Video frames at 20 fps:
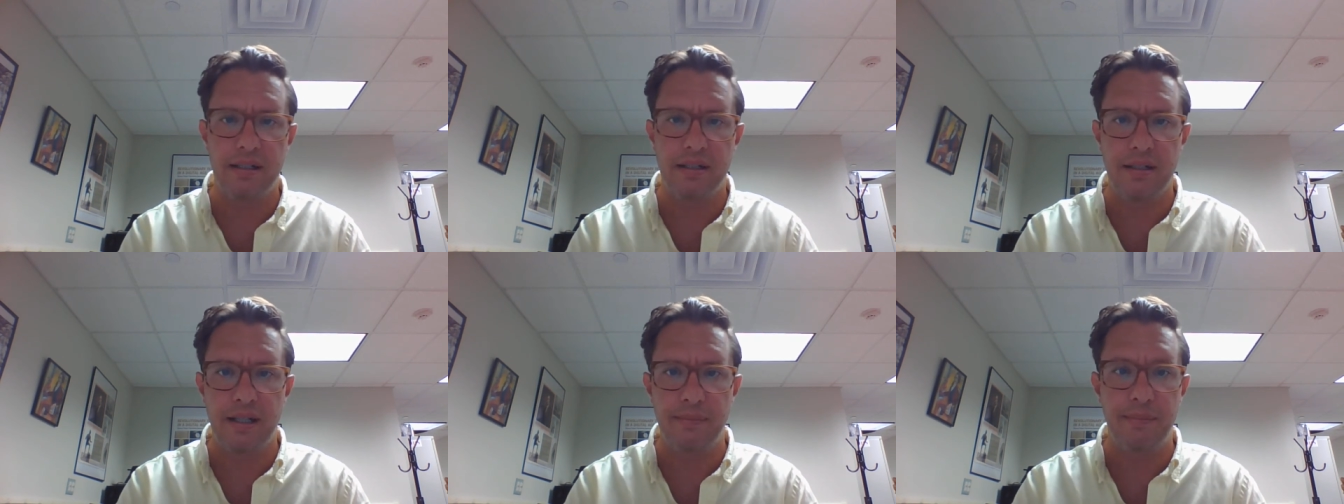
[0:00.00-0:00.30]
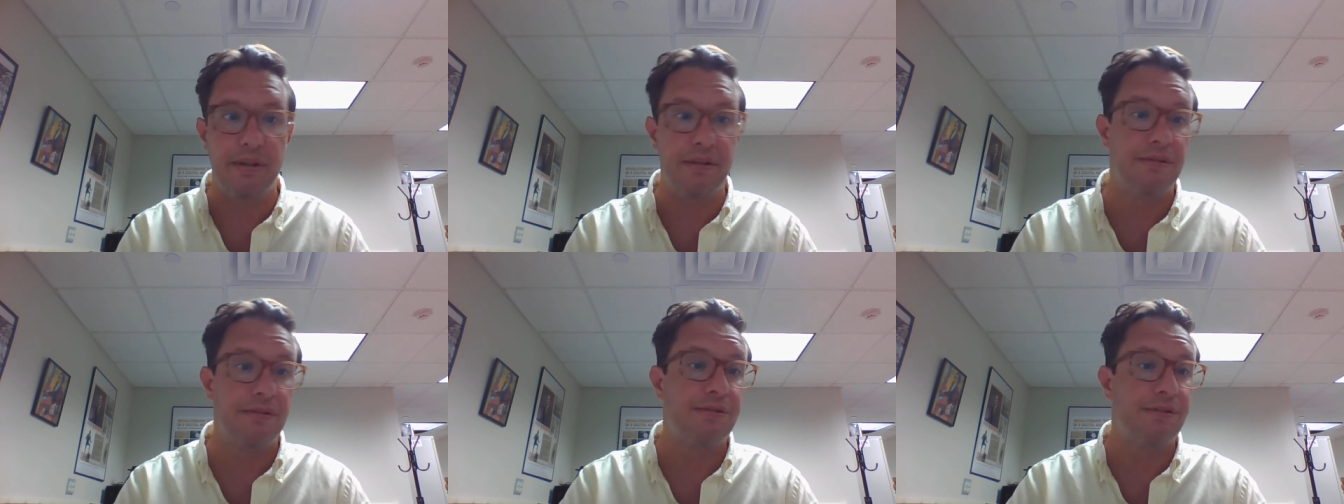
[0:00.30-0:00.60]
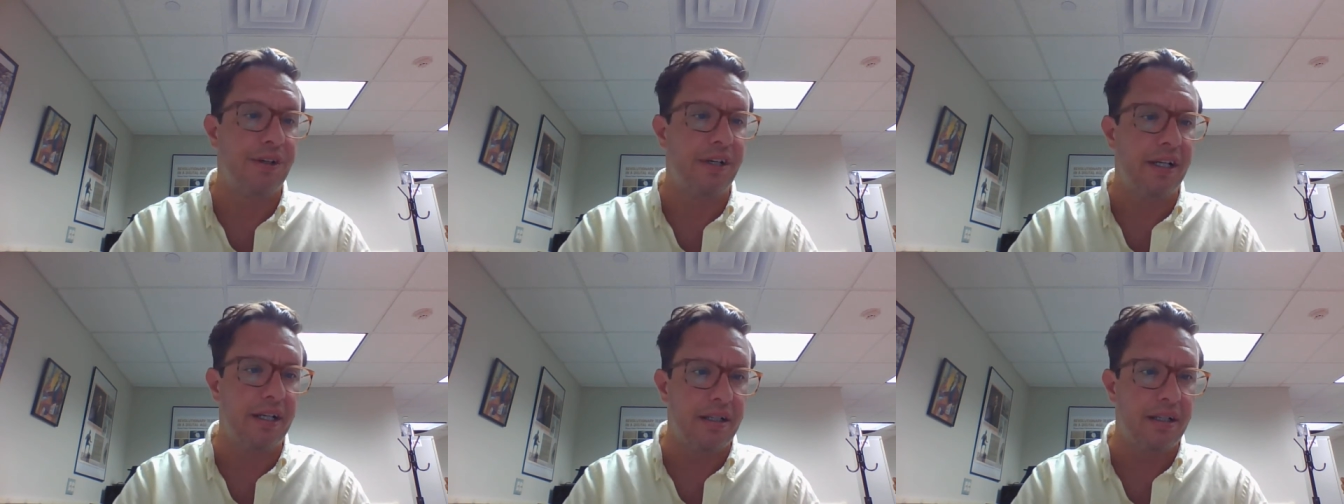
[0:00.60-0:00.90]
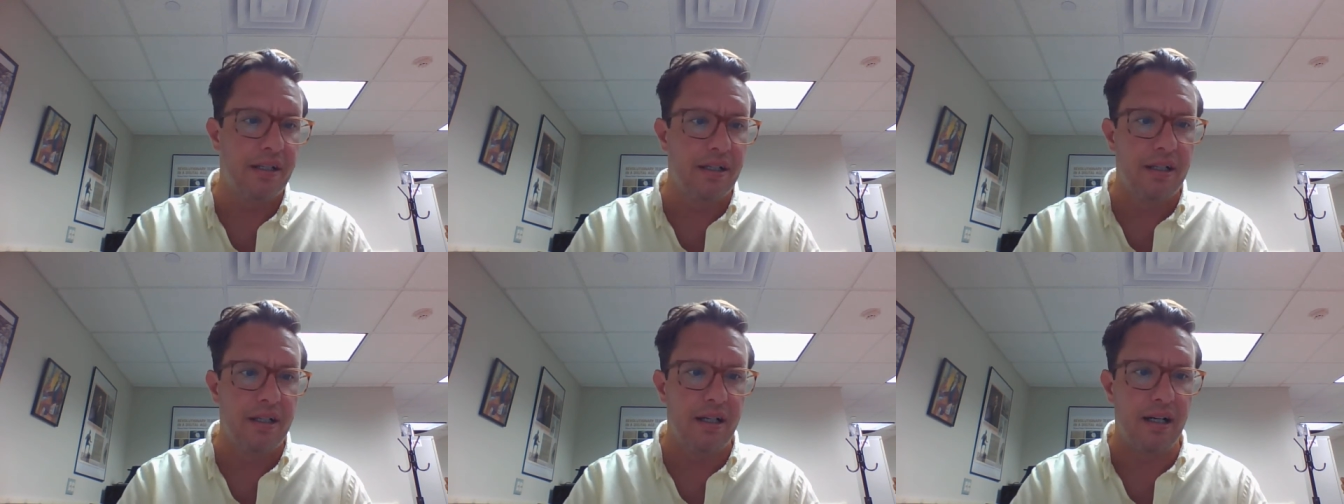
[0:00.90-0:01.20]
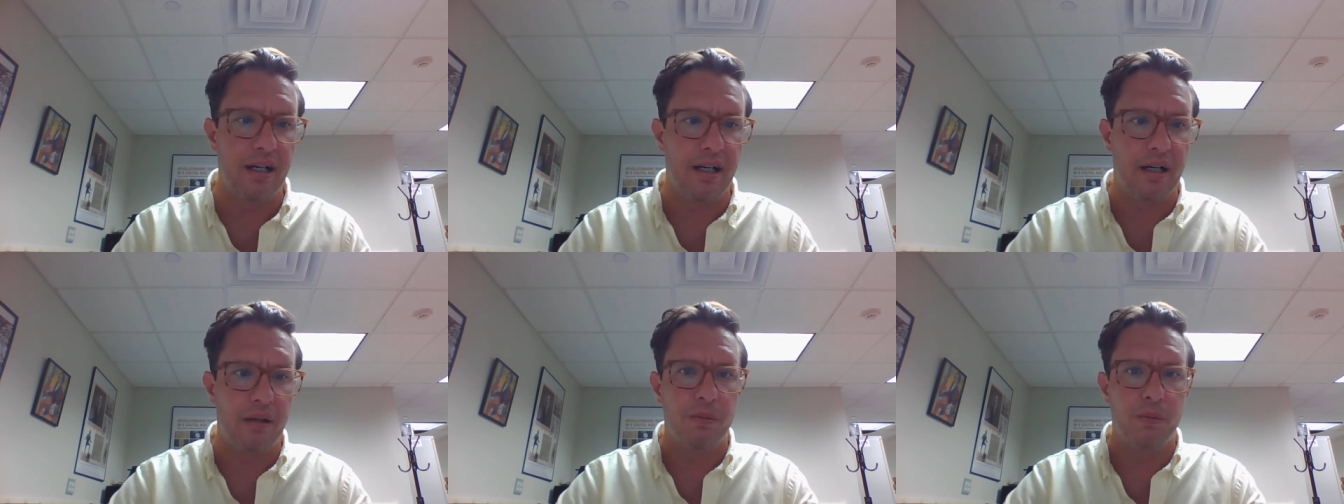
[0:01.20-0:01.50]
had been freed
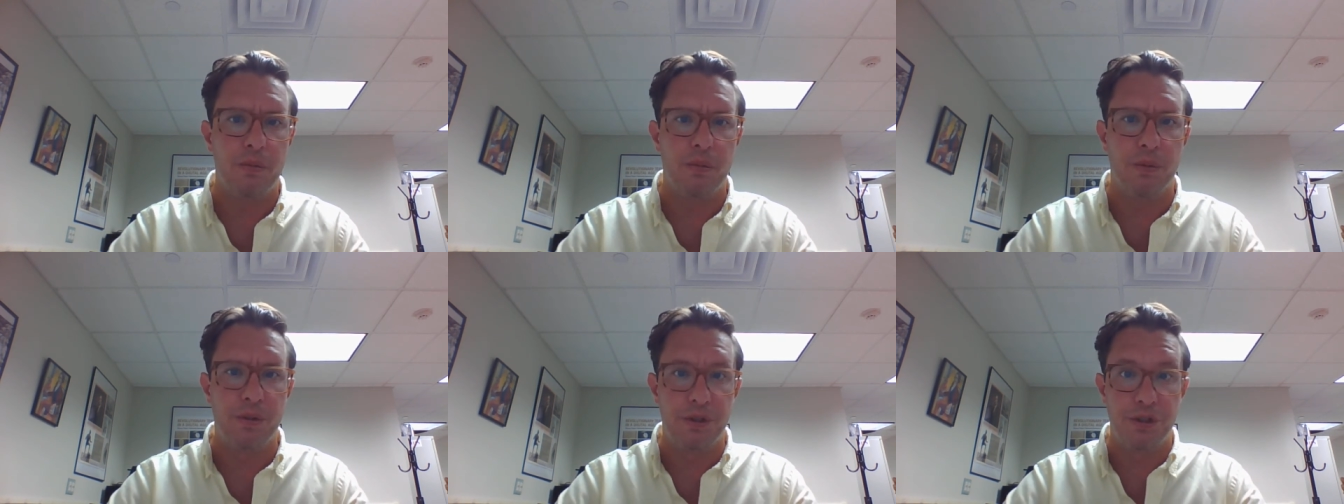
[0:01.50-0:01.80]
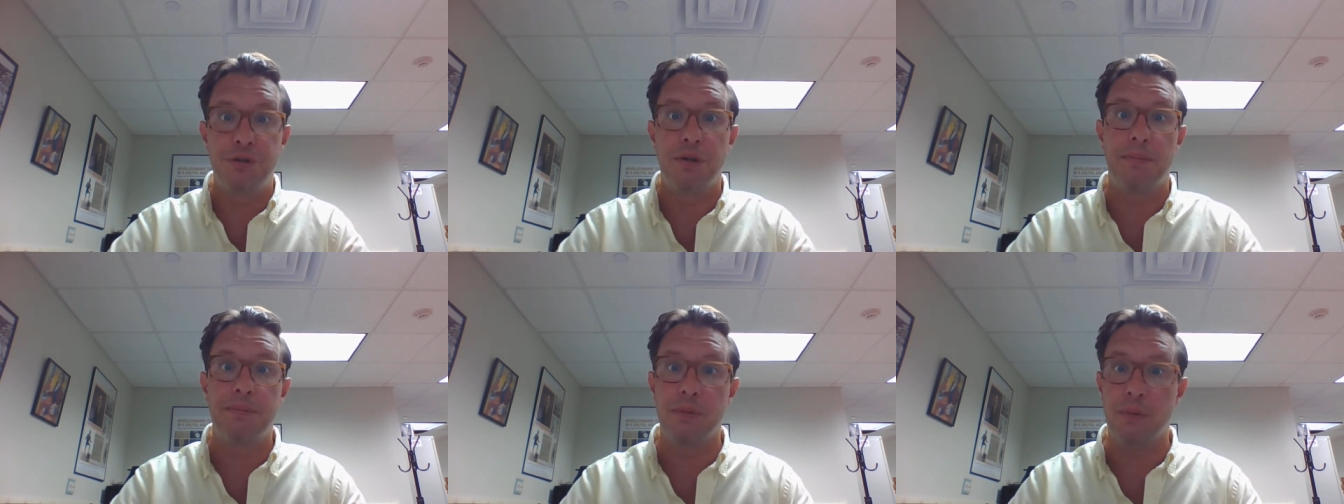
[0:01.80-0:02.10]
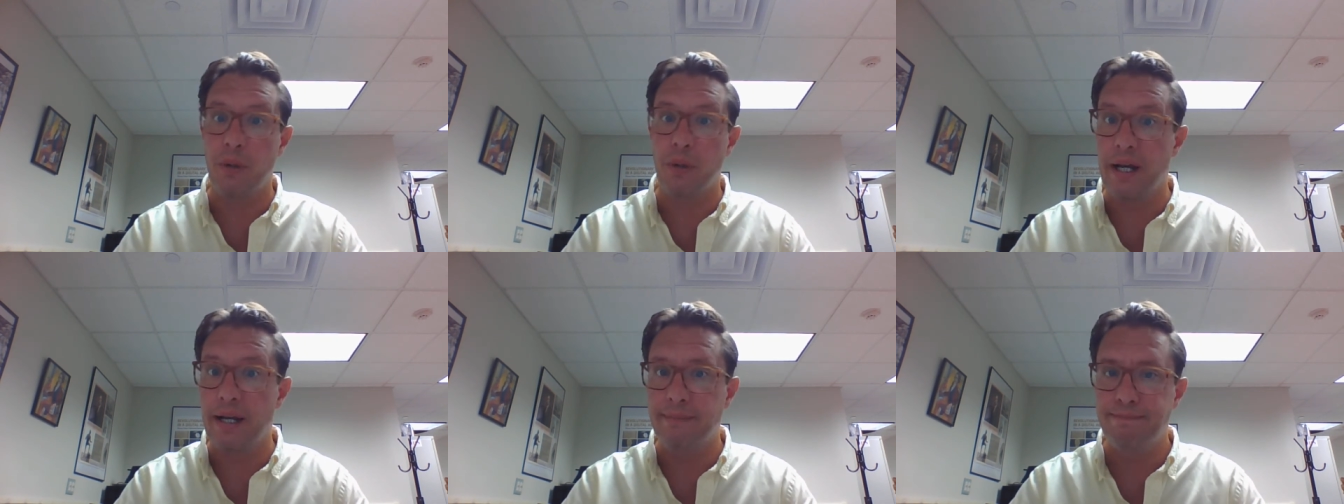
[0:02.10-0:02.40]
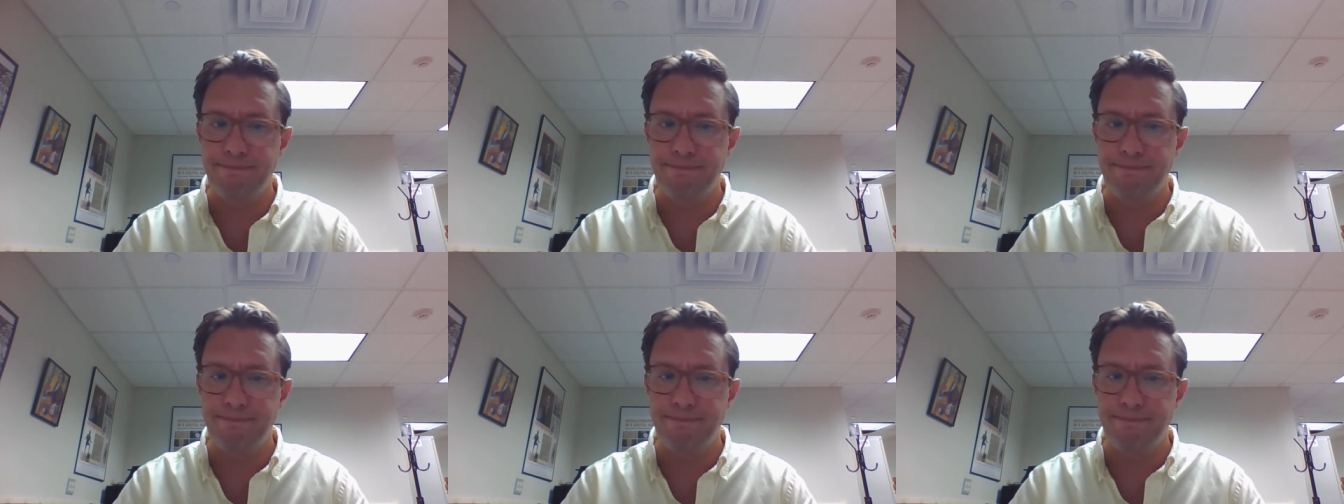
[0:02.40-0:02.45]
were stripped away.